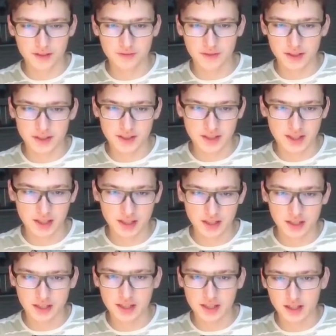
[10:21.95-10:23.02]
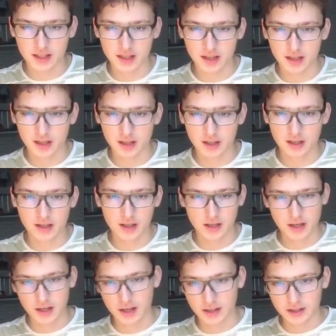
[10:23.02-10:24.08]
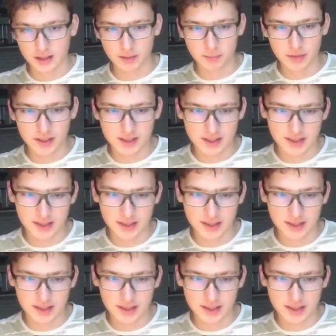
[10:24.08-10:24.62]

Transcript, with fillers: these key key uh, key pieces.